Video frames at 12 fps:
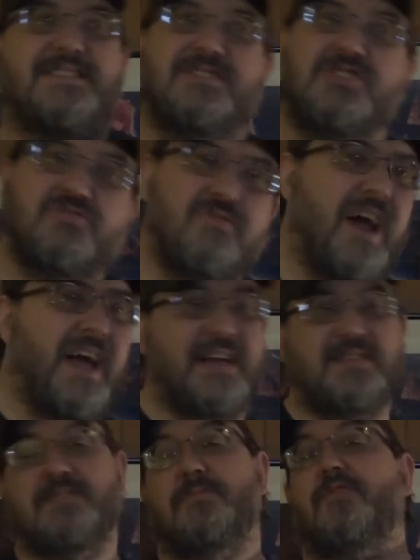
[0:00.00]

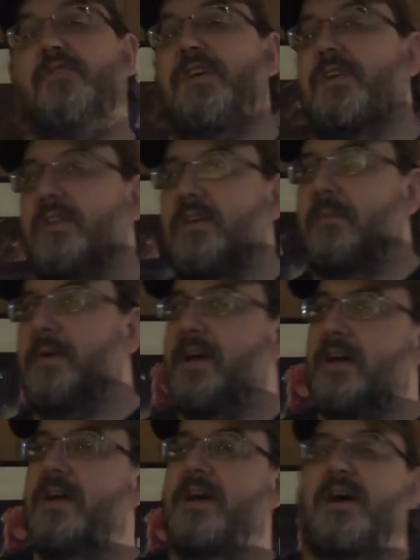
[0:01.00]
drags the movie a little
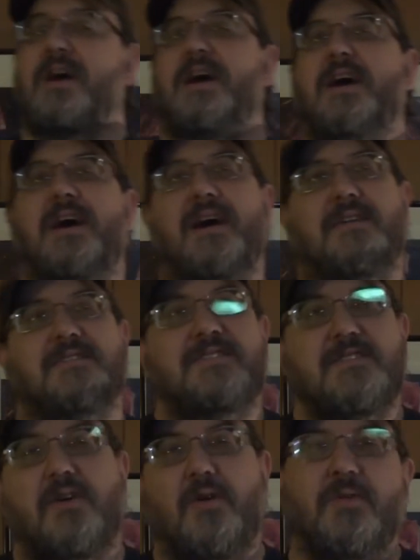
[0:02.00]
bit.
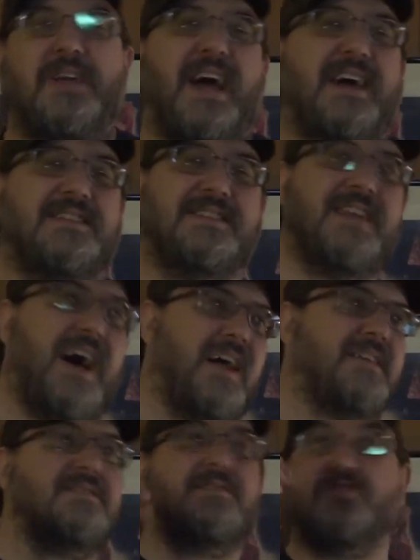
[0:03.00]
So yeah, it's
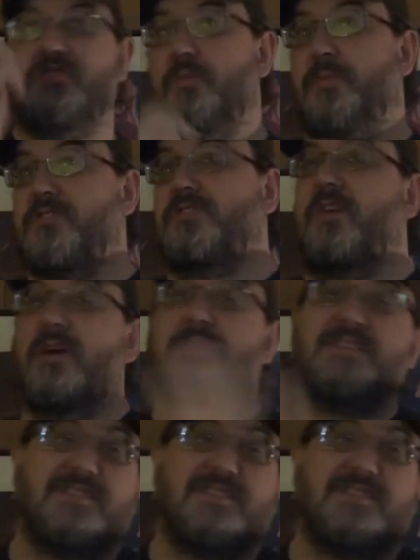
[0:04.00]
not super strong, but it's